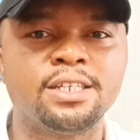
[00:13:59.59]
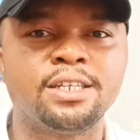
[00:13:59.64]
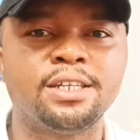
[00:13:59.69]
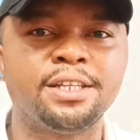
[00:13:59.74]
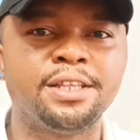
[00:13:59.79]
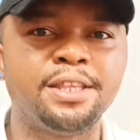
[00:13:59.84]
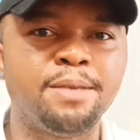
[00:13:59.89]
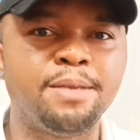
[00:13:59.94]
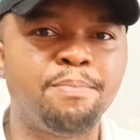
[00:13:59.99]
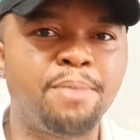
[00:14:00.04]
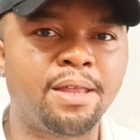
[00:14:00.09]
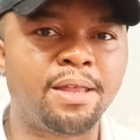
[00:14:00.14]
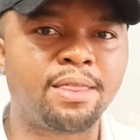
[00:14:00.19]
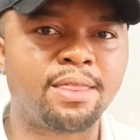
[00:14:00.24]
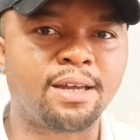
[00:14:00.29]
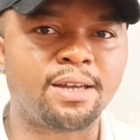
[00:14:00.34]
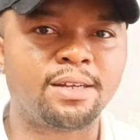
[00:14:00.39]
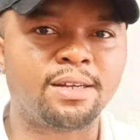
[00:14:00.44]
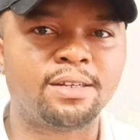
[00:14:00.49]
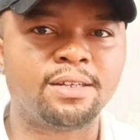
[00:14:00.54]
the better.
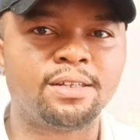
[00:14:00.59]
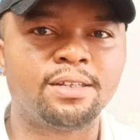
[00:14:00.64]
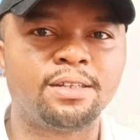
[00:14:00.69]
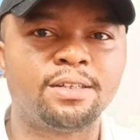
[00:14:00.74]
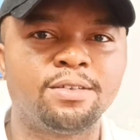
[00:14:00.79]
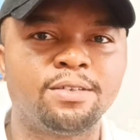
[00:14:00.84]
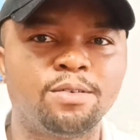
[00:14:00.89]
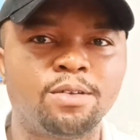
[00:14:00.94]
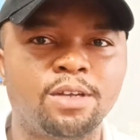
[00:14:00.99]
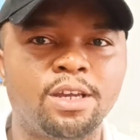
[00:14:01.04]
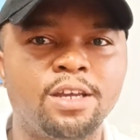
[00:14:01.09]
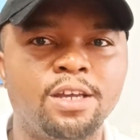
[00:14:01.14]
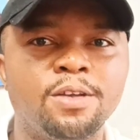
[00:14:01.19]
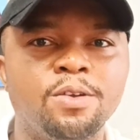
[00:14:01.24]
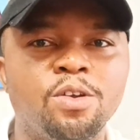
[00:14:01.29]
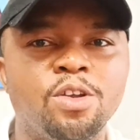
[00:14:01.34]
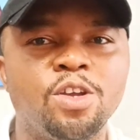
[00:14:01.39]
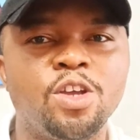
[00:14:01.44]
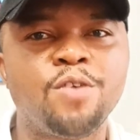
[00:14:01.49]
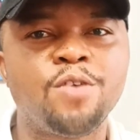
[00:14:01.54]
Okay,
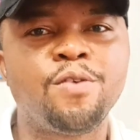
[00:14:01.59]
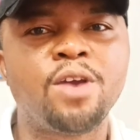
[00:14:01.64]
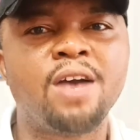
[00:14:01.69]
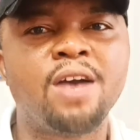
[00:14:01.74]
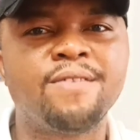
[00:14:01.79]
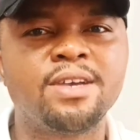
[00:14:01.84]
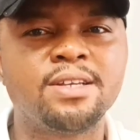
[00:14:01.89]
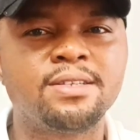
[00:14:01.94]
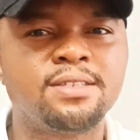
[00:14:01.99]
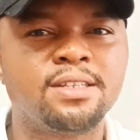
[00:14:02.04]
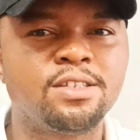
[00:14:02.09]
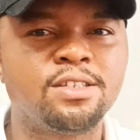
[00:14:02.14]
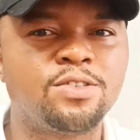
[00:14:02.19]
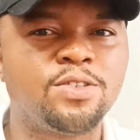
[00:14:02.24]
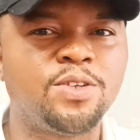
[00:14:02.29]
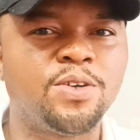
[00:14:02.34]
if you have access to your